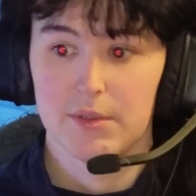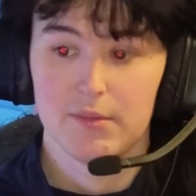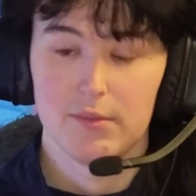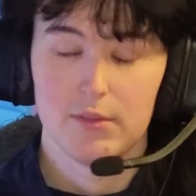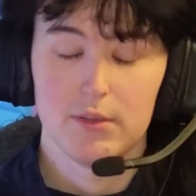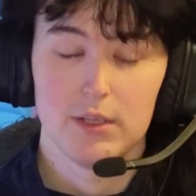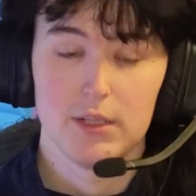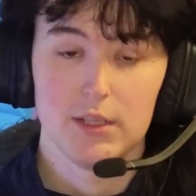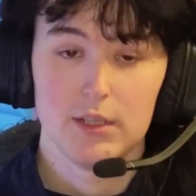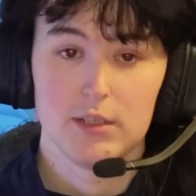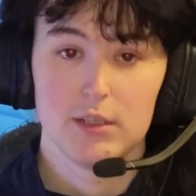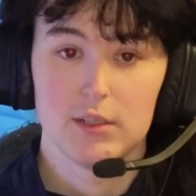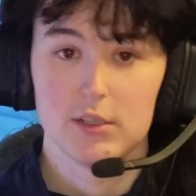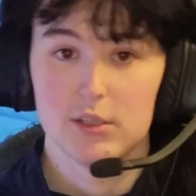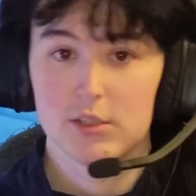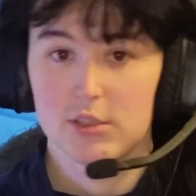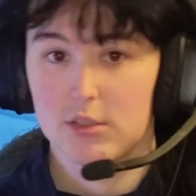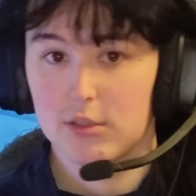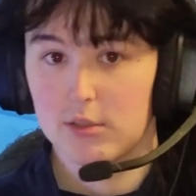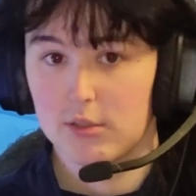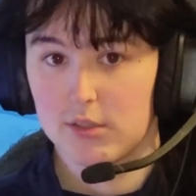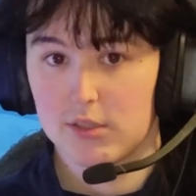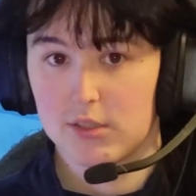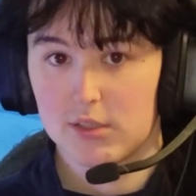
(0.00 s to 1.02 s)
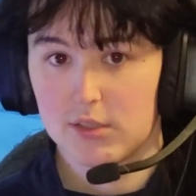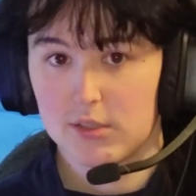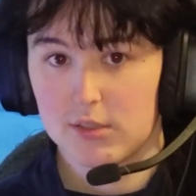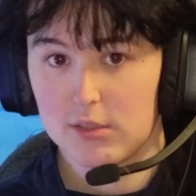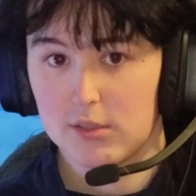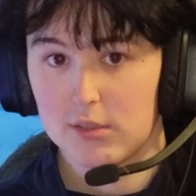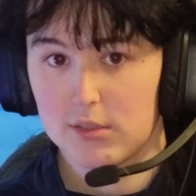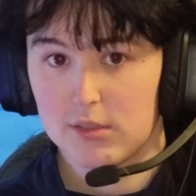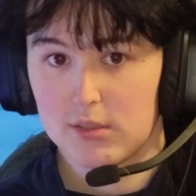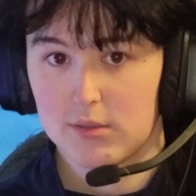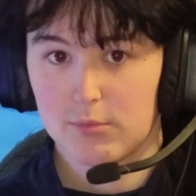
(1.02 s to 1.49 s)
If you need additional
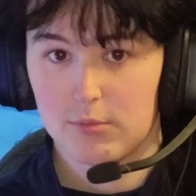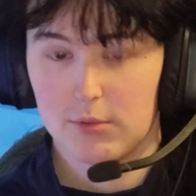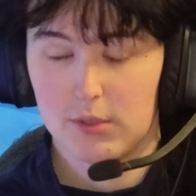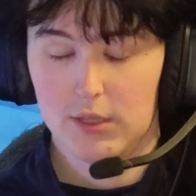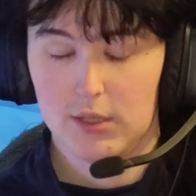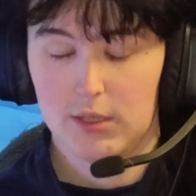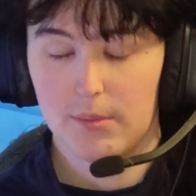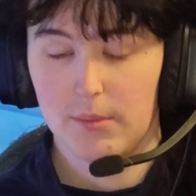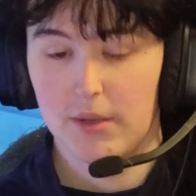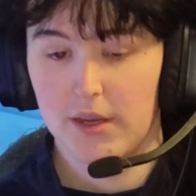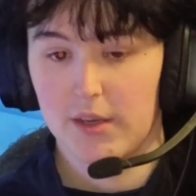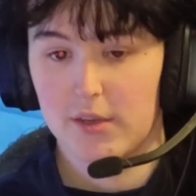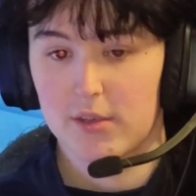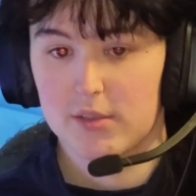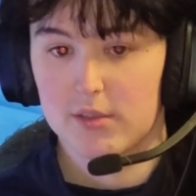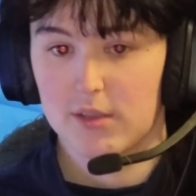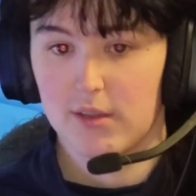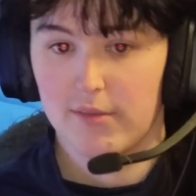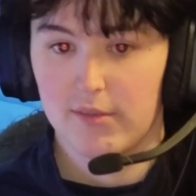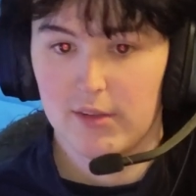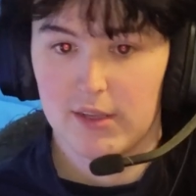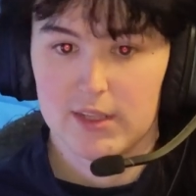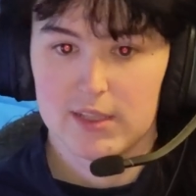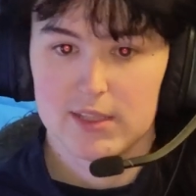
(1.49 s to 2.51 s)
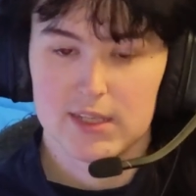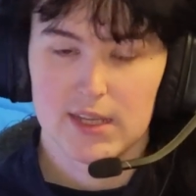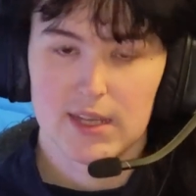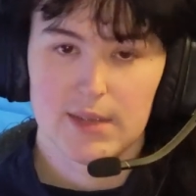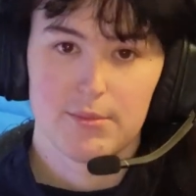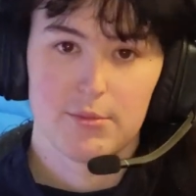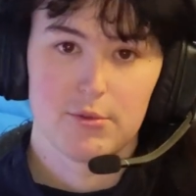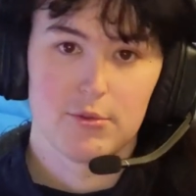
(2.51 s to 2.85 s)
assistance with the Microsoft Lens app